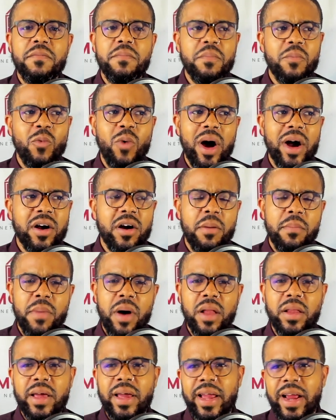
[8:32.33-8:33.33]
while
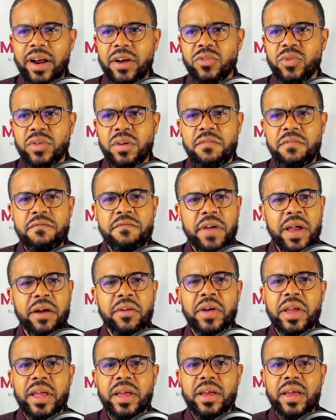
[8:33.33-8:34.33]
Kamala Harris was a
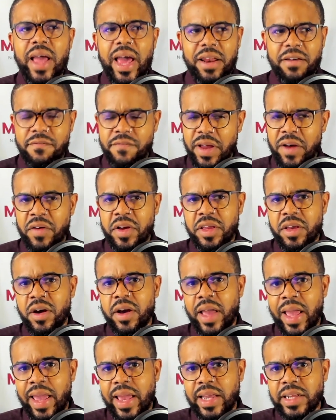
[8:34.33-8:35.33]
very, at a very
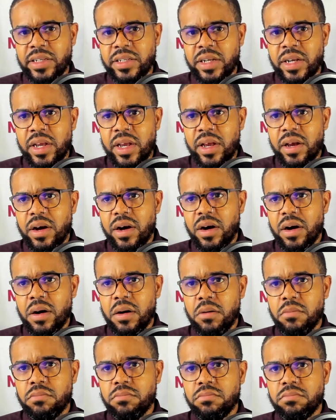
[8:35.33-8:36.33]
young age.
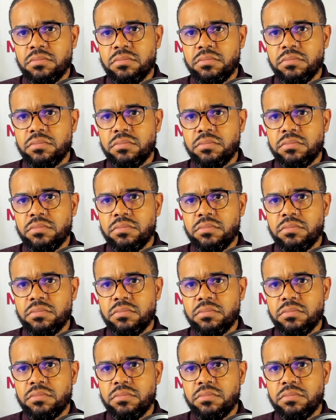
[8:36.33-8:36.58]
Um,